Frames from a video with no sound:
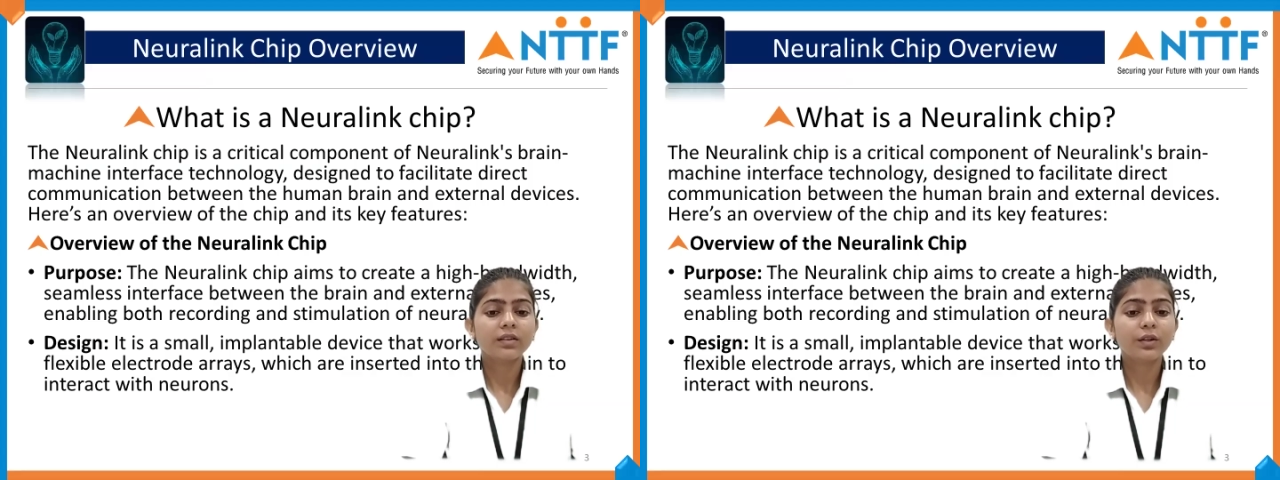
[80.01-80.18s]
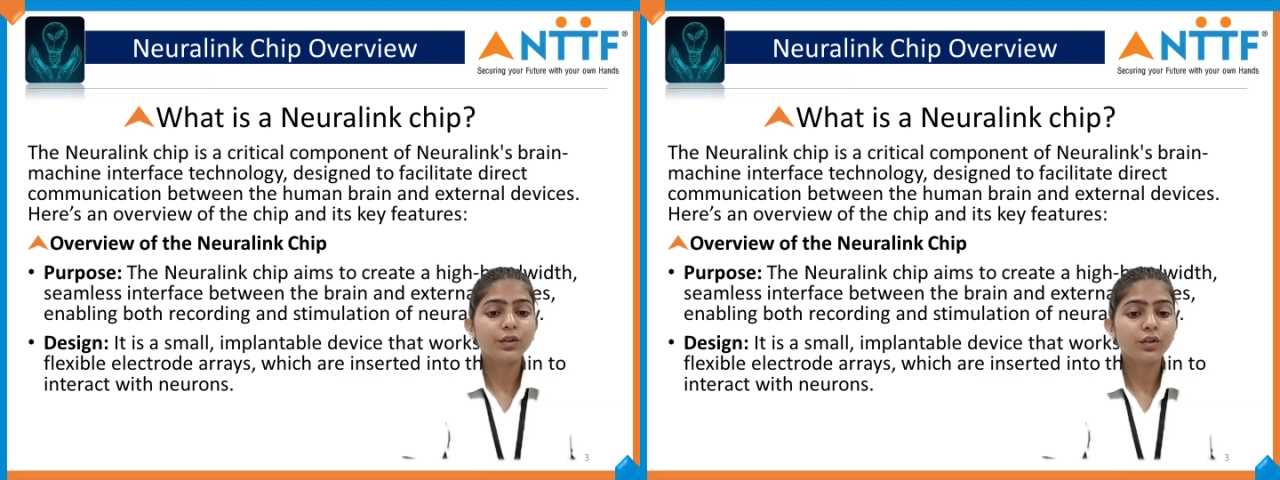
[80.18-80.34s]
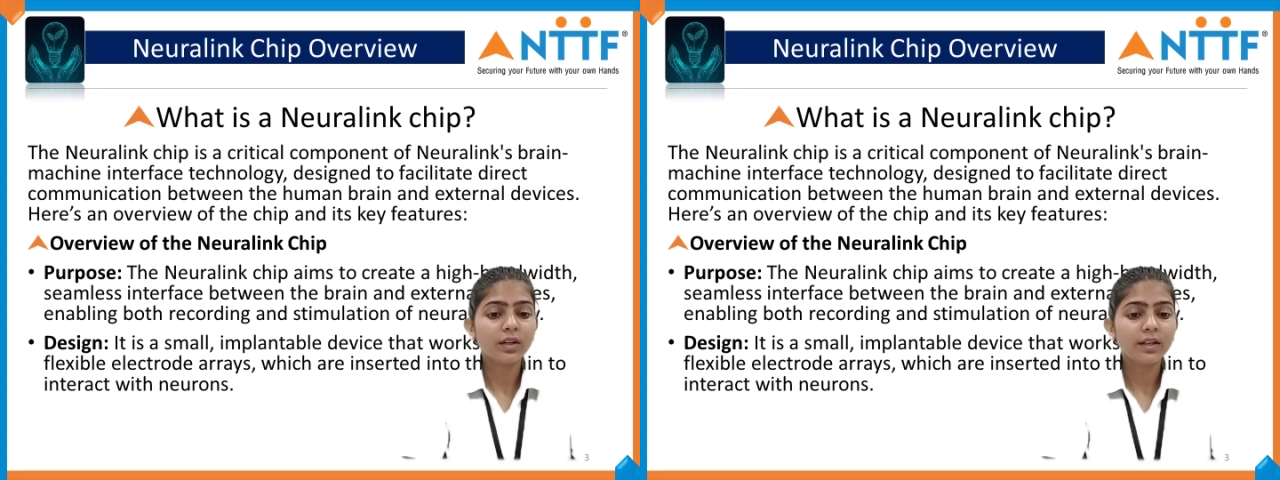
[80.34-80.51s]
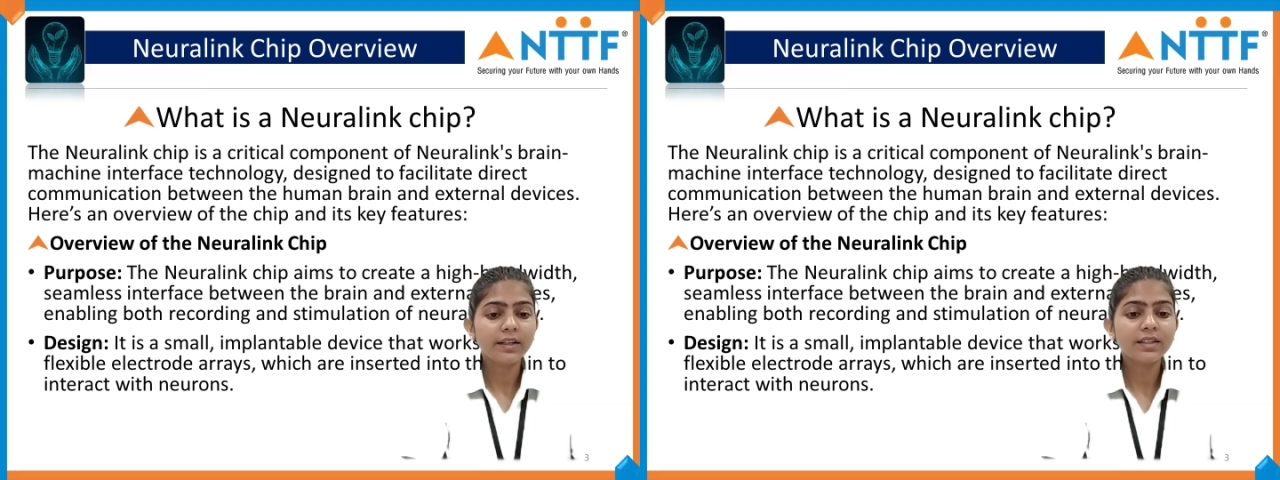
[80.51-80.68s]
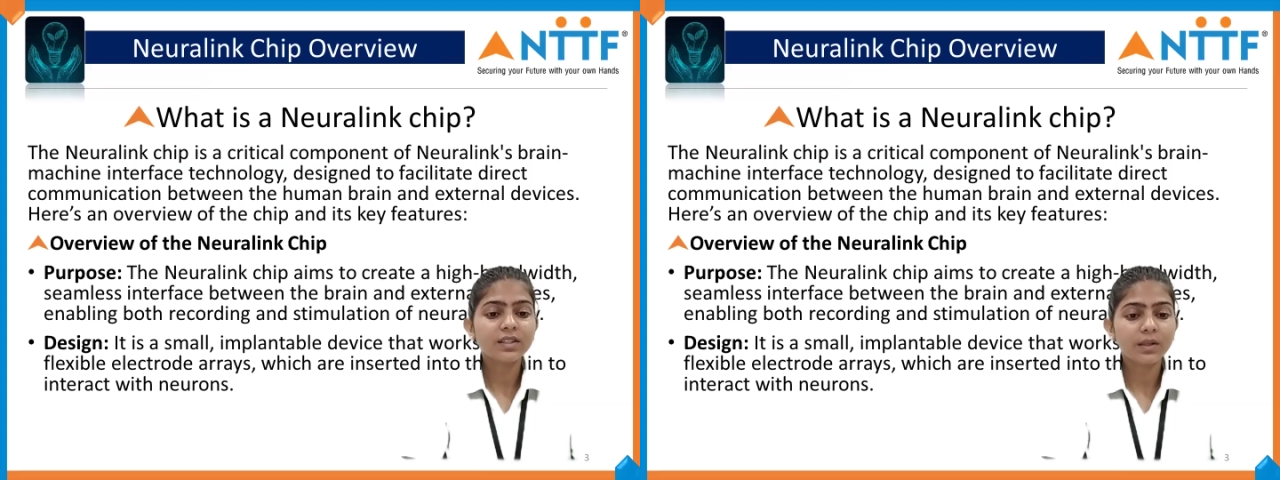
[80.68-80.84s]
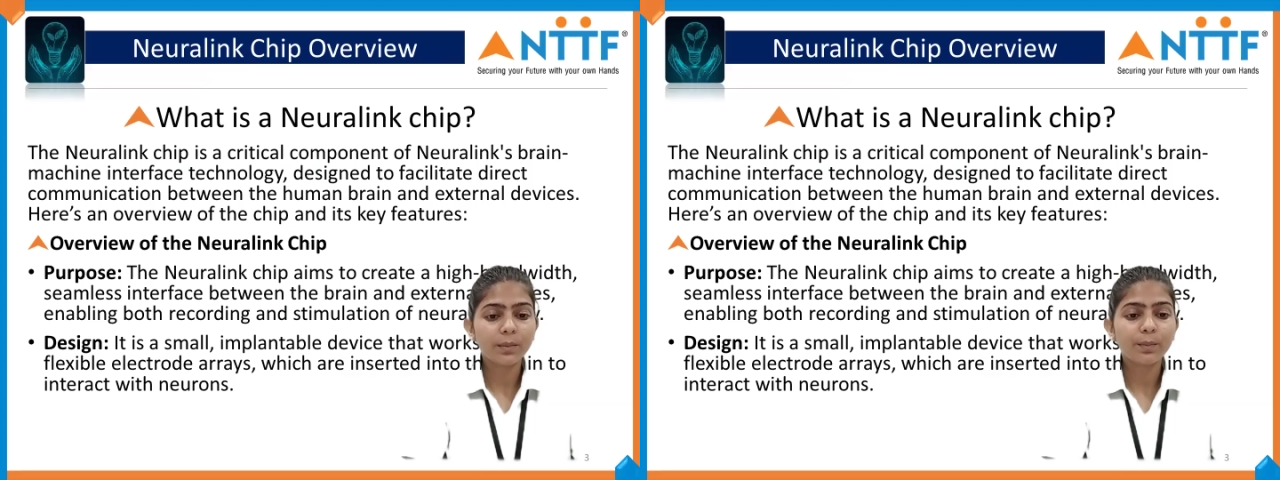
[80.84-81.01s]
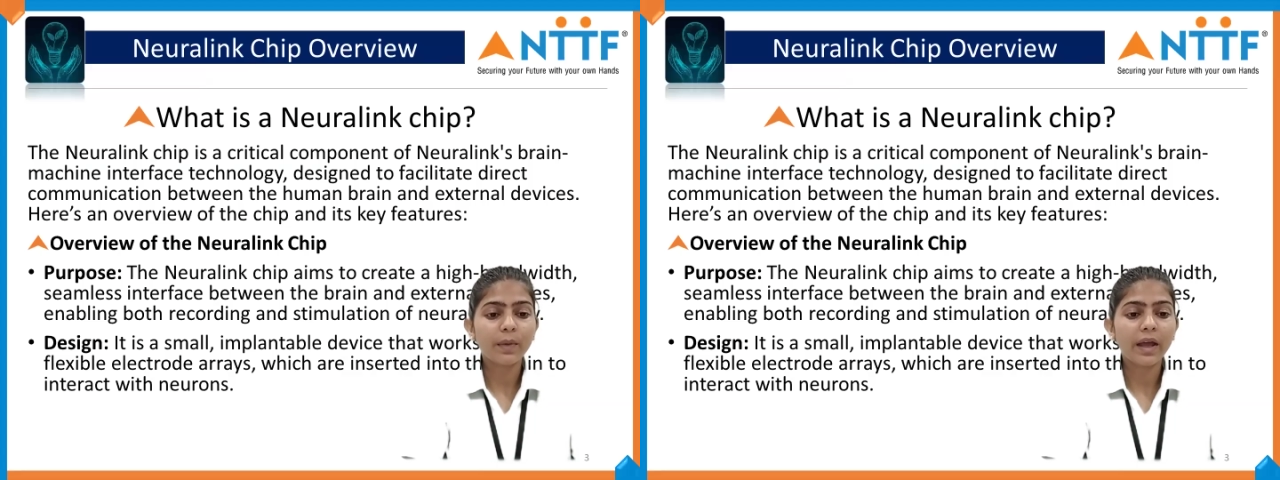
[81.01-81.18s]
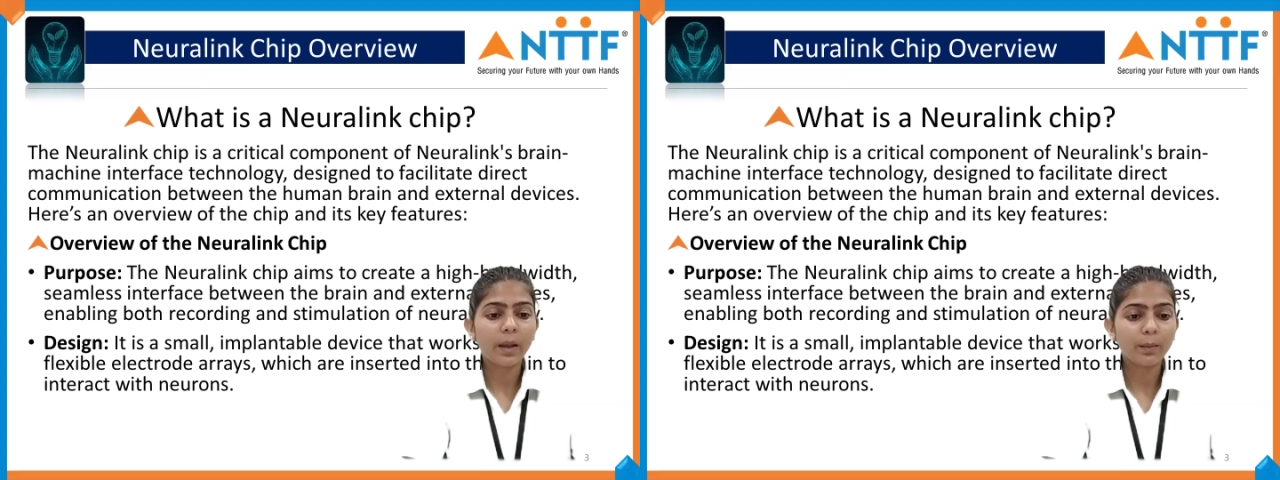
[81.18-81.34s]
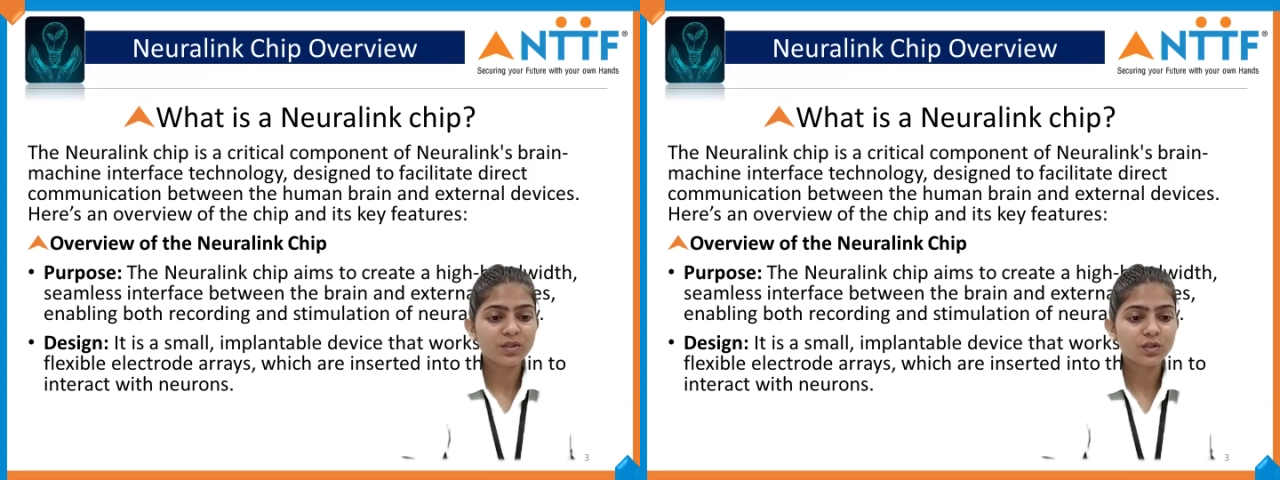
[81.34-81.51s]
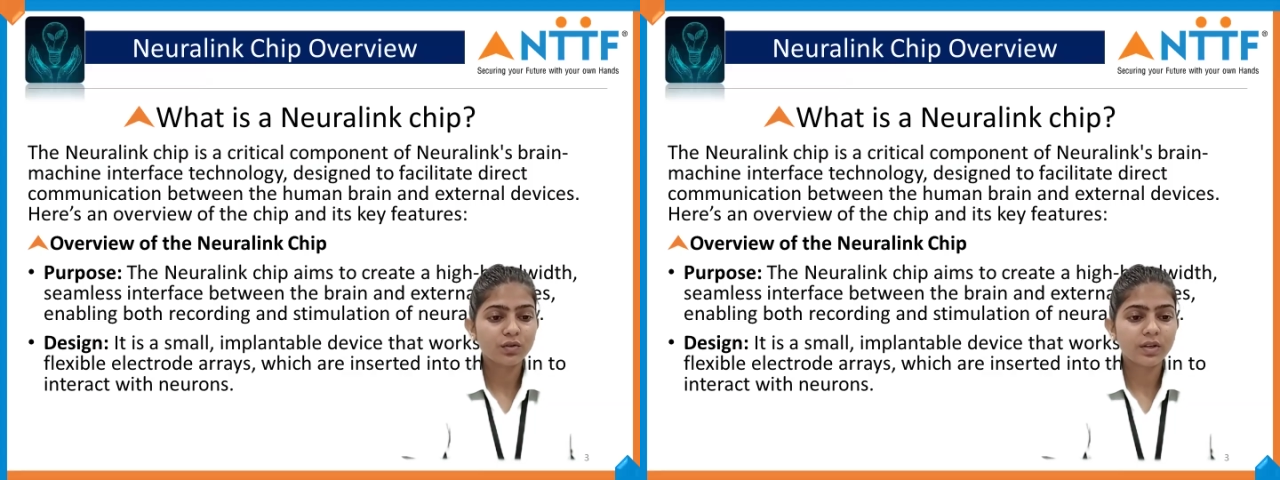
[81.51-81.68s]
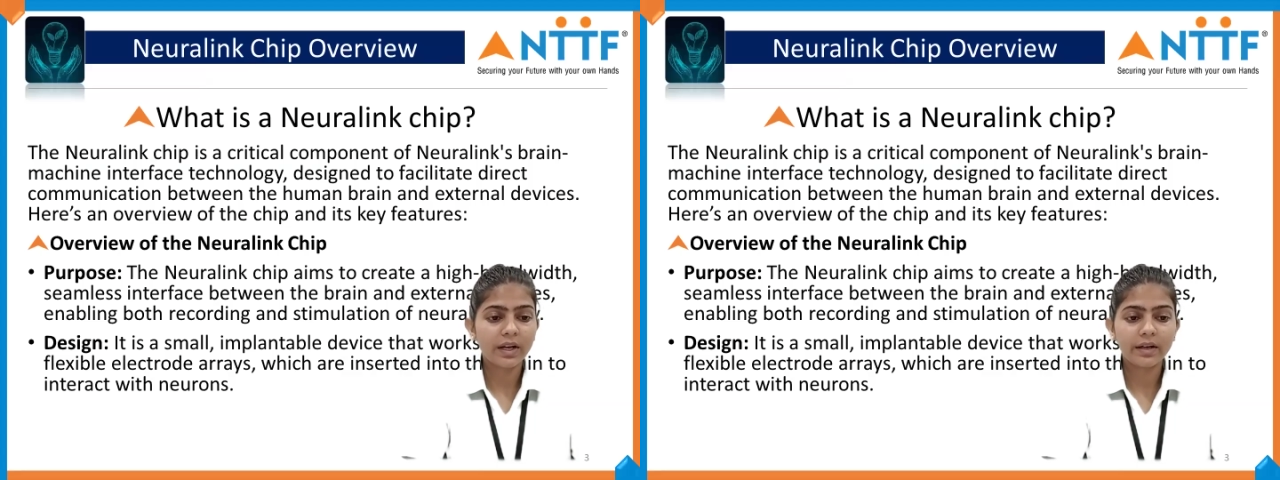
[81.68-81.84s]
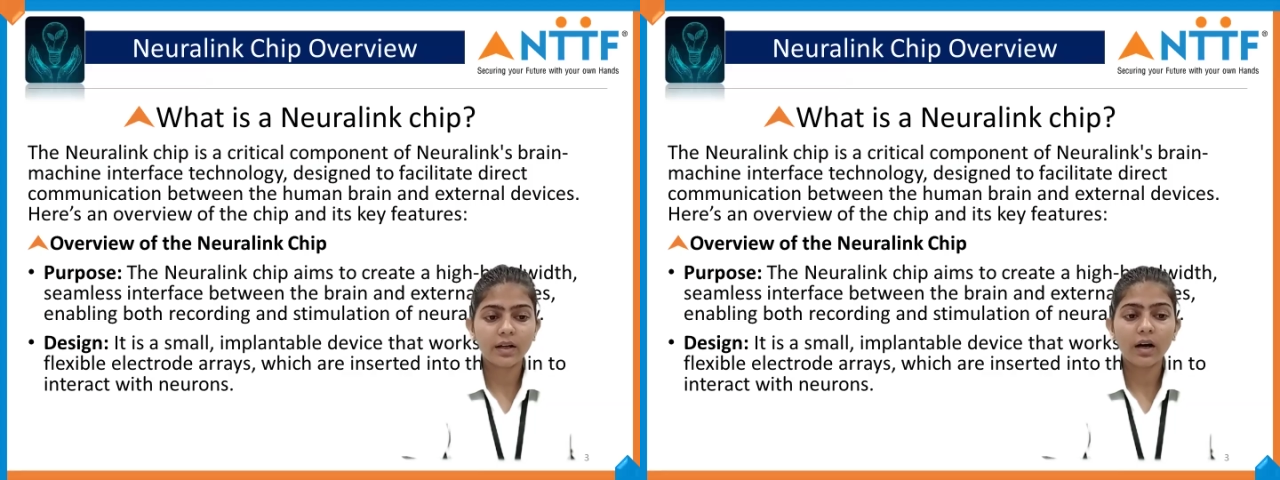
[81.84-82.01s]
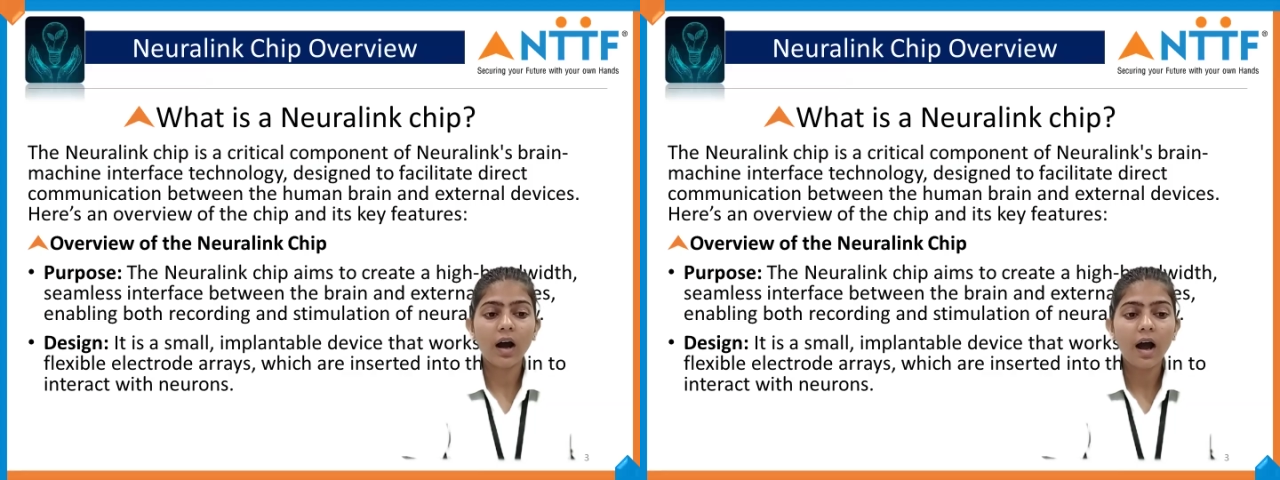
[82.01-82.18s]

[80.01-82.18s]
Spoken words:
The Neuralink chip aims to create a